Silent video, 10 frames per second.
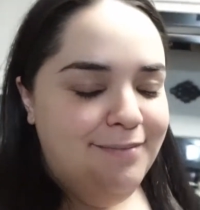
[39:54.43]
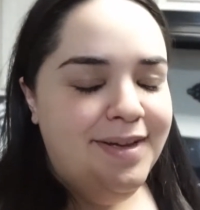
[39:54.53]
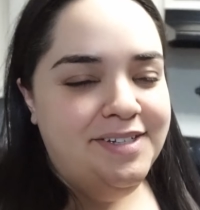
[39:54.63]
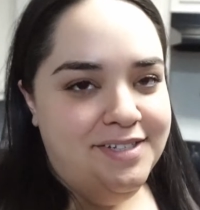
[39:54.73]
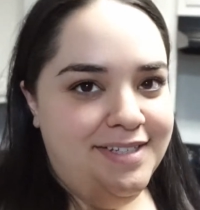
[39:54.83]

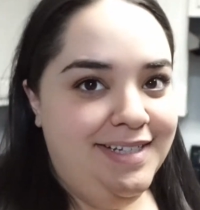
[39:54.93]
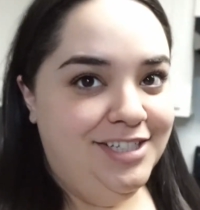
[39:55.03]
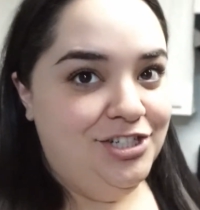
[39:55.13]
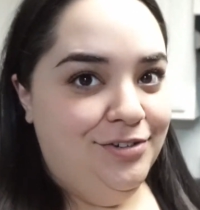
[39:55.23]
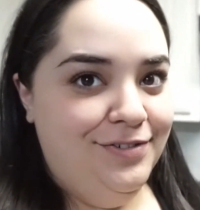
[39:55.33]
might just sit
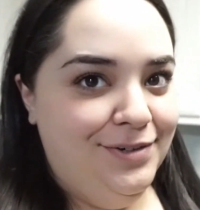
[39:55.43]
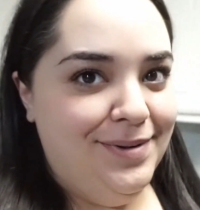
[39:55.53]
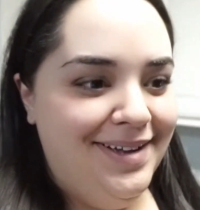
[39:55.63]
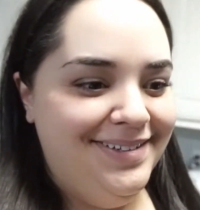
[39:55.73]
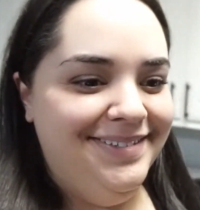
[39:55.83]
and chill for a
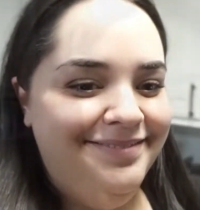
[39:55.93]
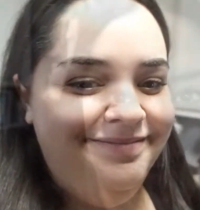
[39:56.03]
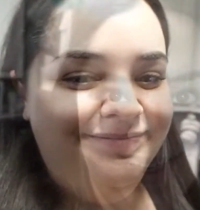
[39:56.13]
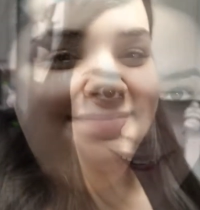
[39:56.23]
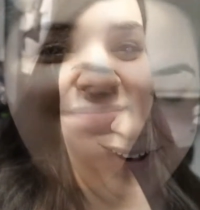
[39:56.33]
while.
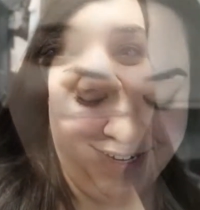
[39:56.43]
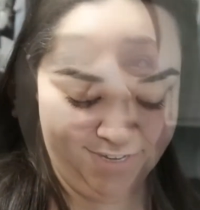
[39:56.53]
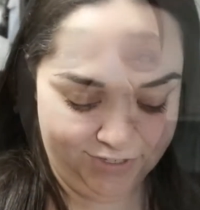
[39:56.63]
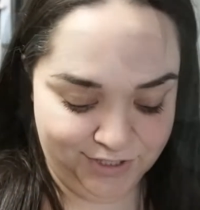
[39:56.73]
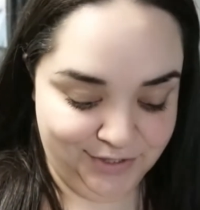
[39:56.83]
All right,
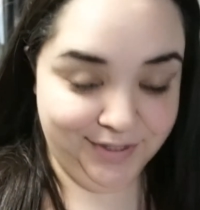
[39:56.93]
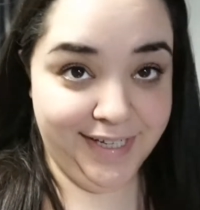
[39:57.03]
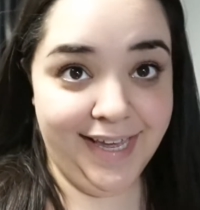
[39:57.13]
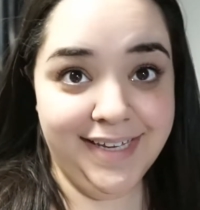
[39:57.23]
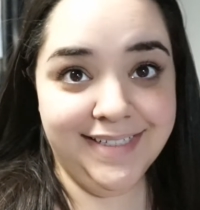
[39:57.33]
y'all, so the
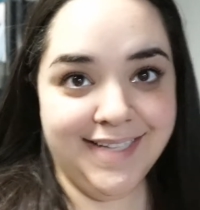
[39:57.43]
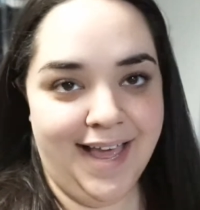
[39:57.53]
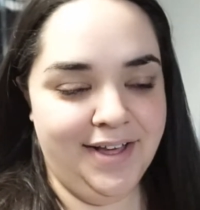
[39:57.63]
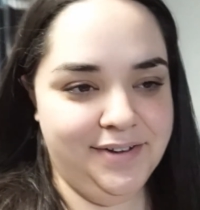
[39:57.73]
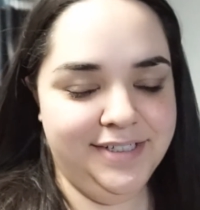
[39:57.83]
cake is
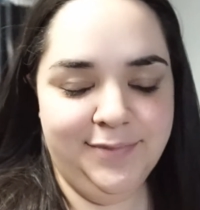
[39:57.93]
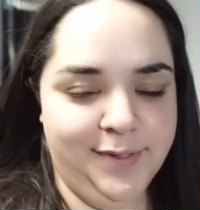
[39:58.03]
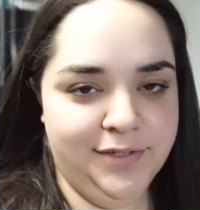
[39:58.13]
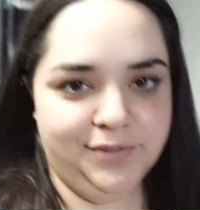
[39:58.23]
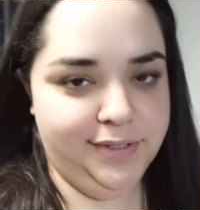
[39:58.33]
out. It's
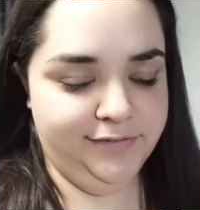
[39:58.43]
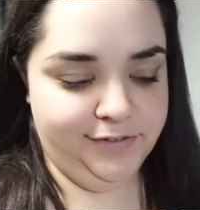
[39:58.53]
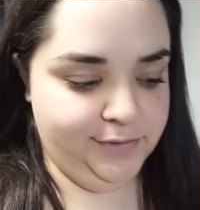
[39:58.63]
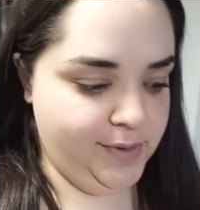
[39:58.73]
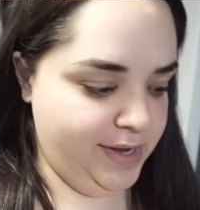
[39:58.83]
been cooling
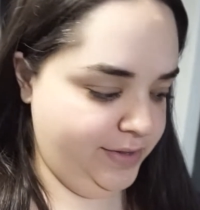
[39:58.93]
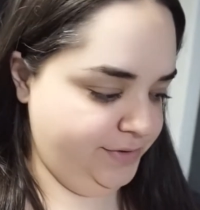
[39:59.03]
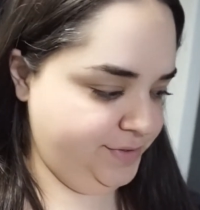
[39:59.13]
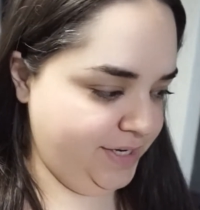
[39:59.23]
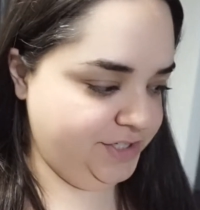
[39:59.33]
for a while.
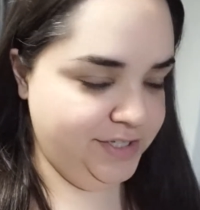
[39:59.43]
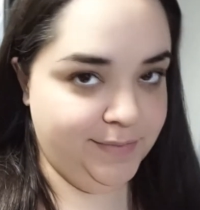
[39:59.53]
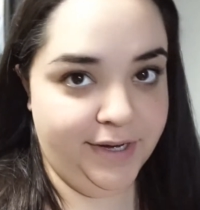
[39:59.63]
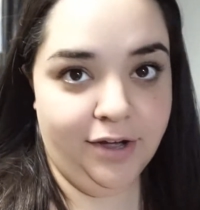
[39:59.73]
I was actually in my